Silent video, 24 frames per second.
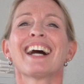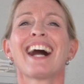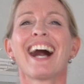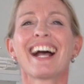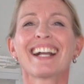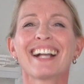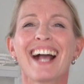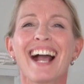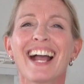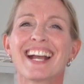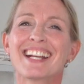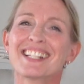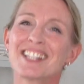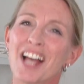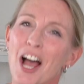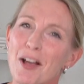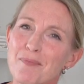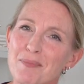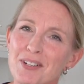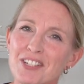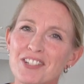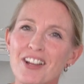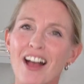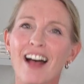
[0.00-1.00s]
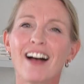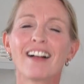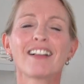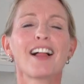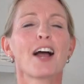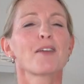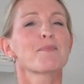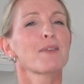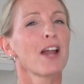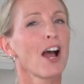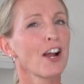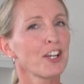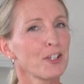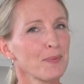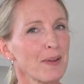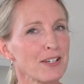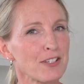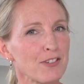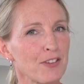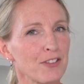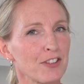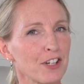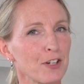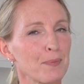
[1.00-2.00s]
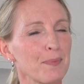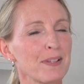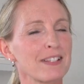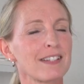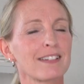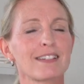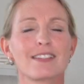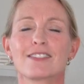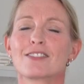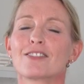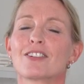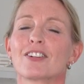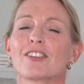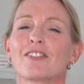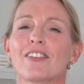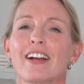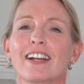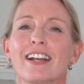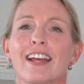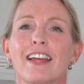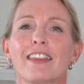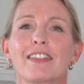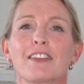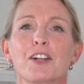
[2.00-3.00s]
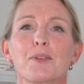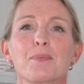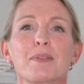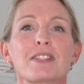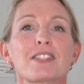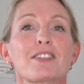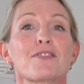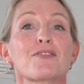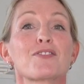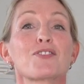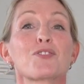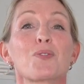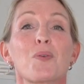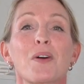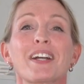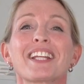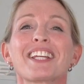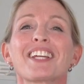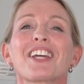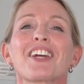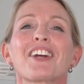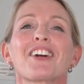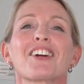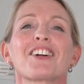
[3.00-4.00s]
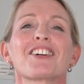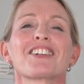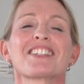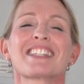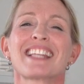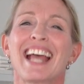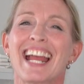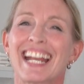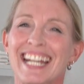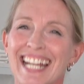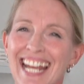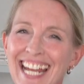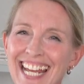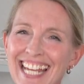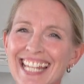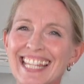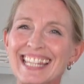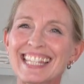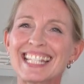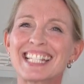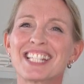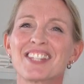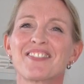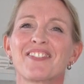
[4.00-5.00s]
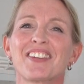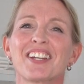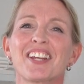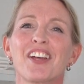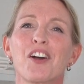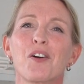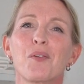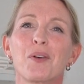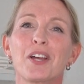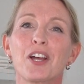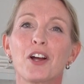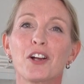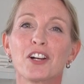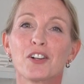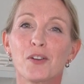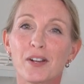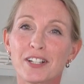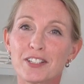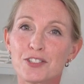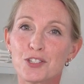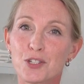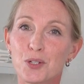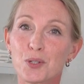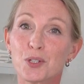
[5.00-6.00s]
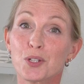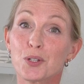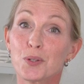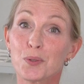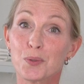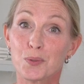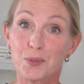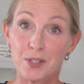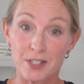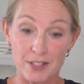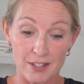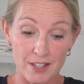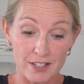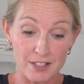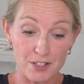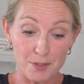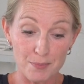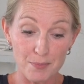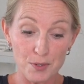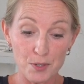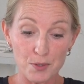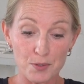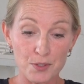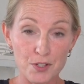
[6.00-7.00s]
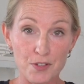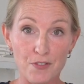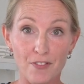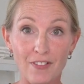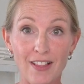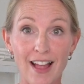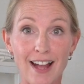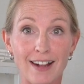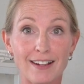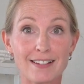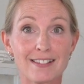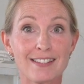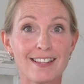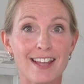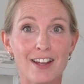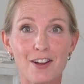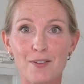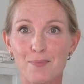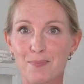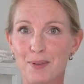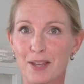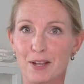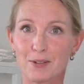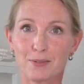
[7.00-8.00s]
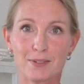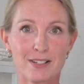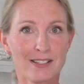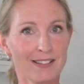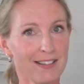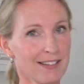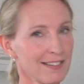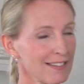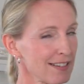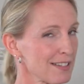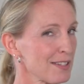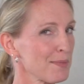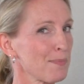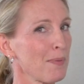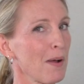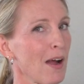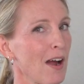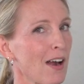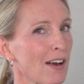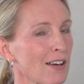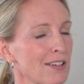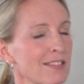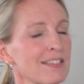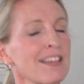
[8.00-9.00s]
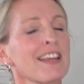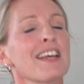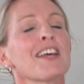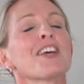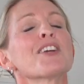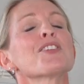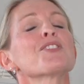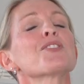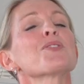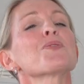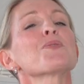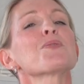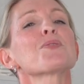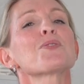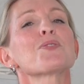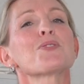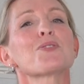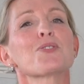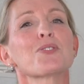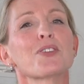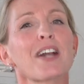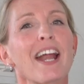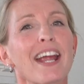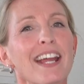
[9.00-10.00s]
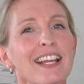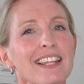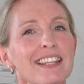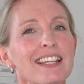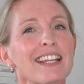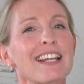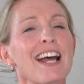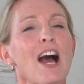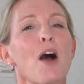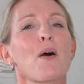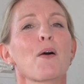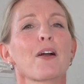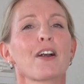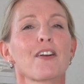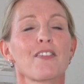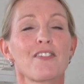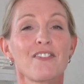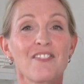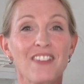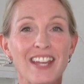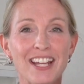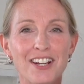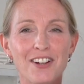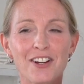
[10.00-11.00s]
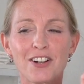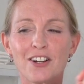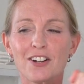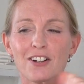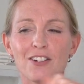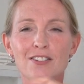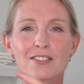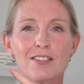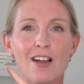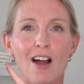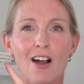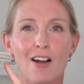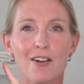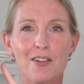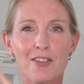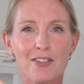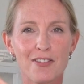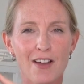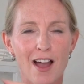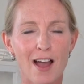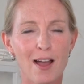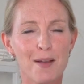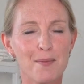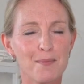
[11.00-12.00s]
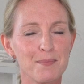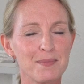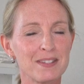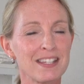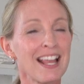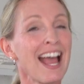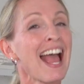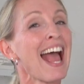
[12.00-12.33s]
Hi guys, I'm Michelle. I'm an occupational therapist and a certified hand therapist of 20 years. And in this video, we are going to use the DMoose Flex Therapy Resistance Bars to strengthen our fingers, our thumbs,